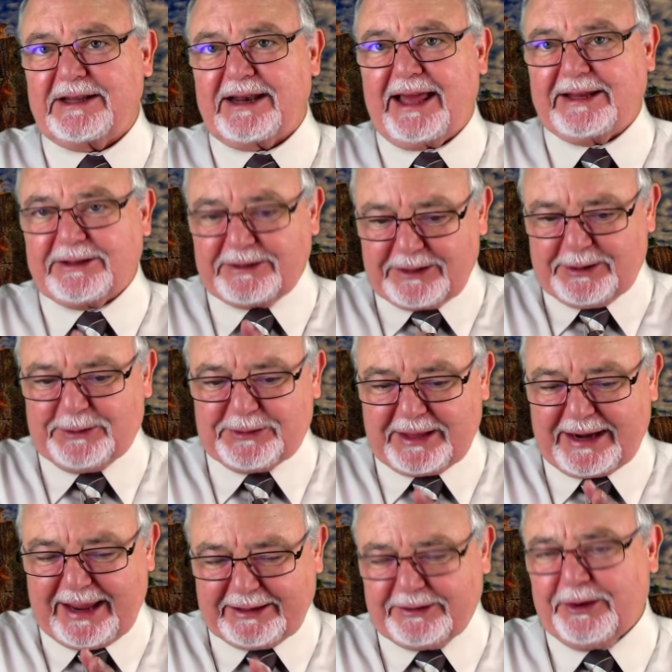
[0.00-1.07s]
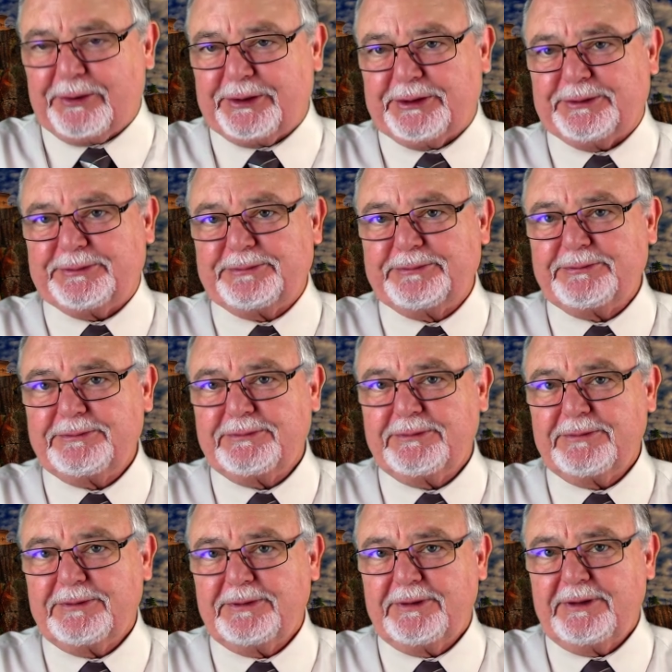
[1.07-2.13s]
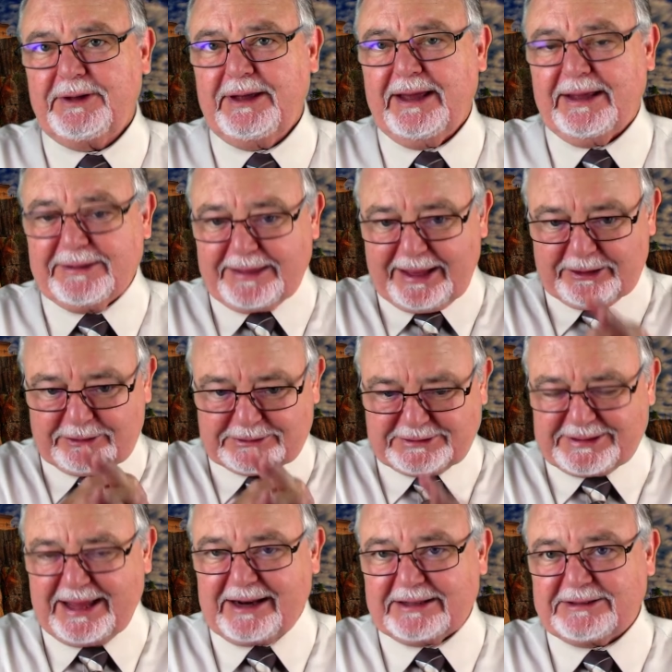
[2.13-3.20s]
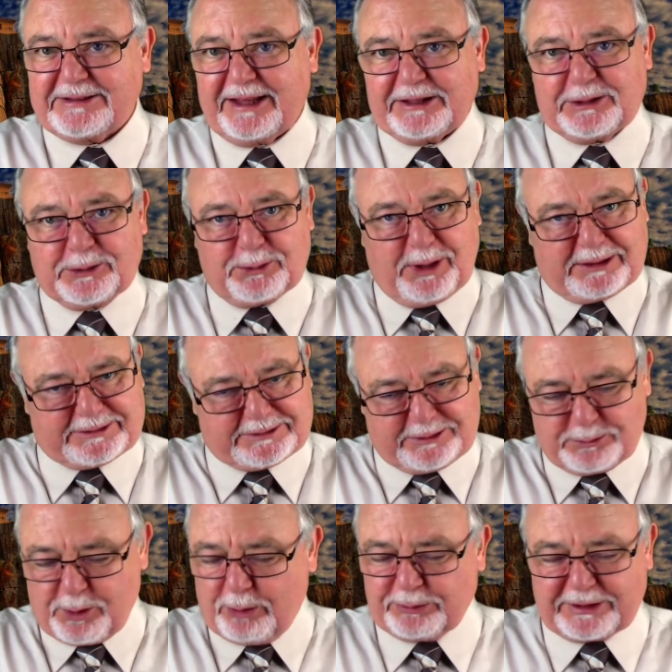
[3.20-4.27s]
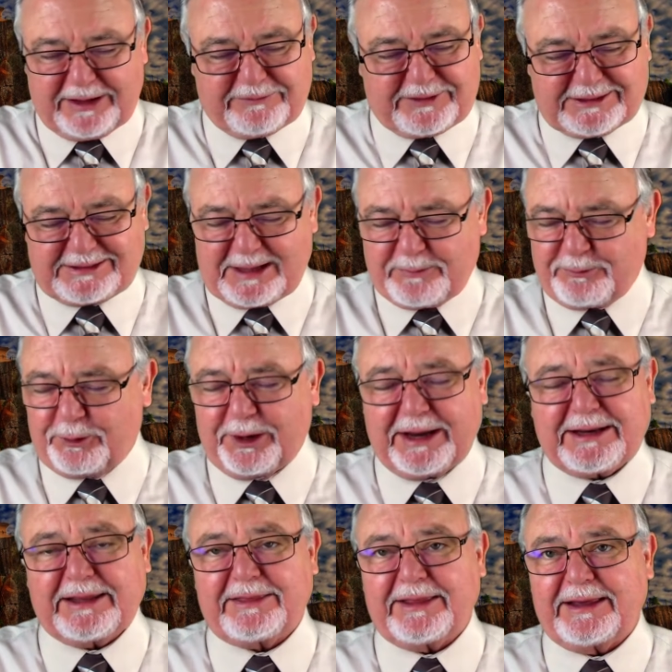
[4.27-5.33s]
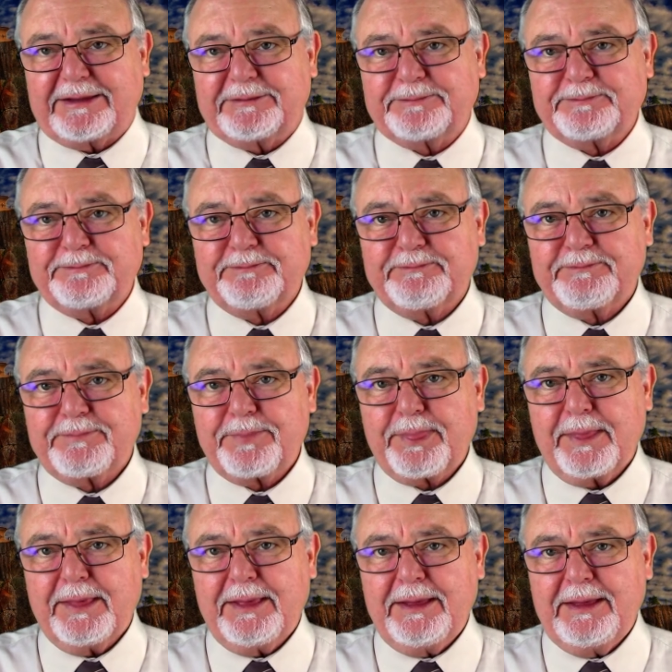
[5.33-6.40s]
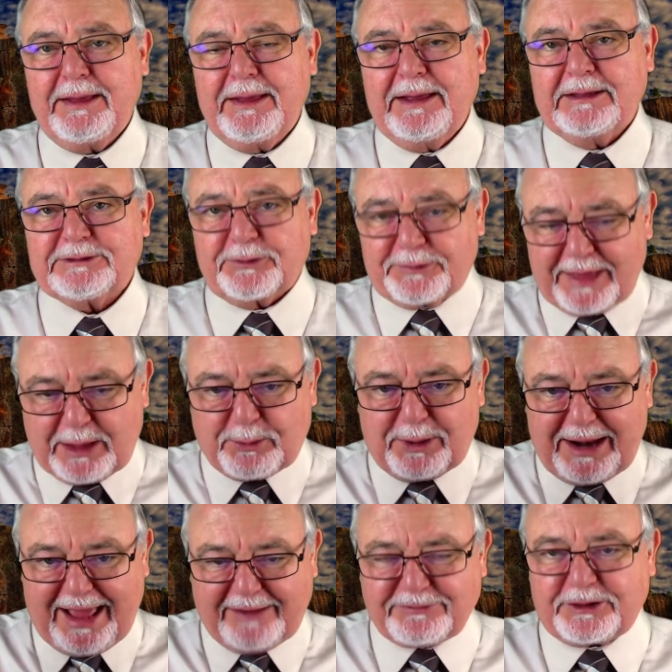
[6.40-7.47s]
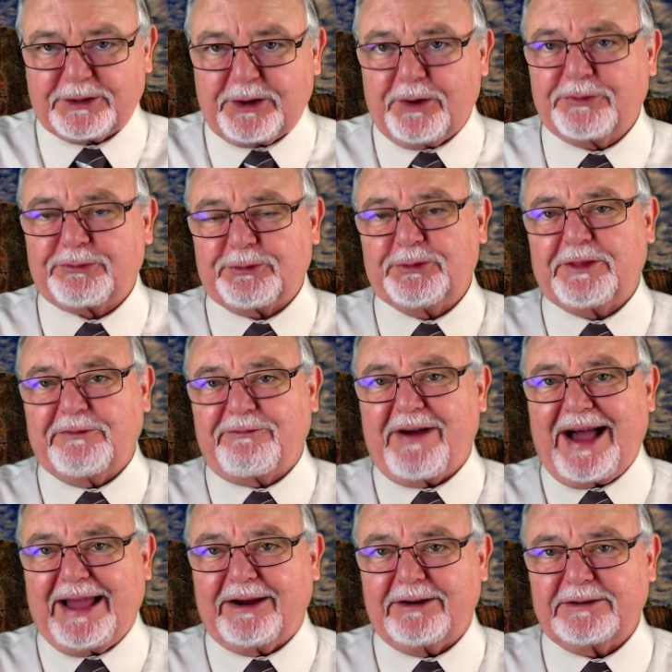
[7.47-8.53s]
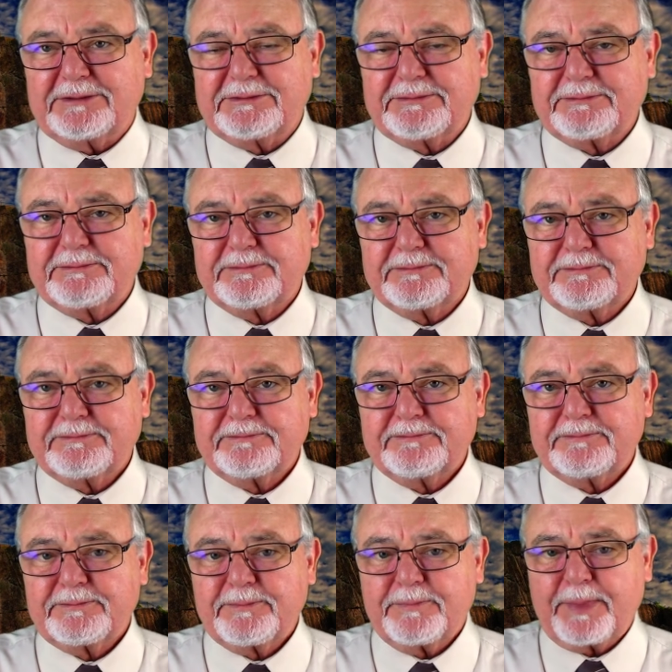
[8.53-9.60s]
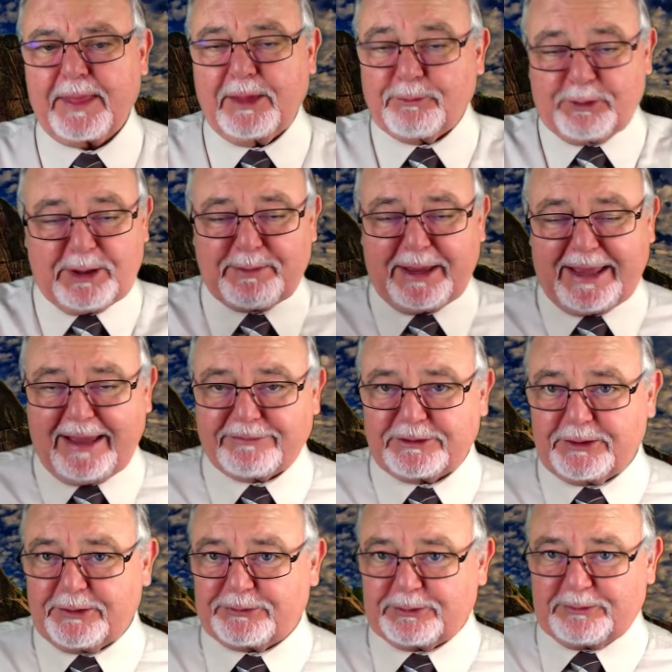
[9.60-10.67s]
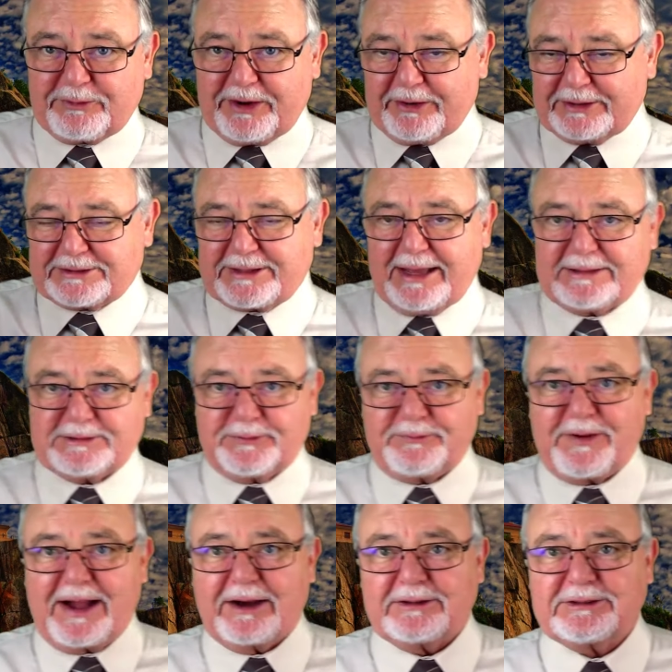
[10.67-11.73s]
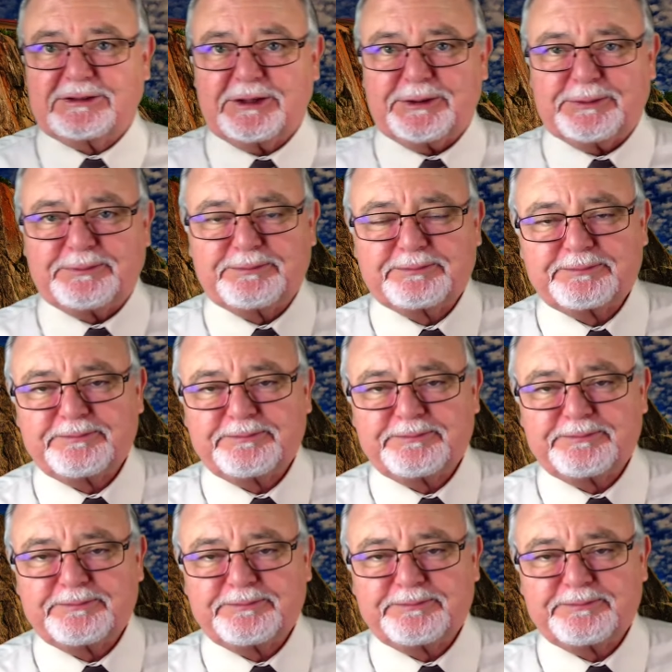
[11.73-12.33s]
till I know that I know you, and that you're zealous and that you won't, won't give this up for anything. So they will have to go through the fire. We may have to go through various kinds of fires too.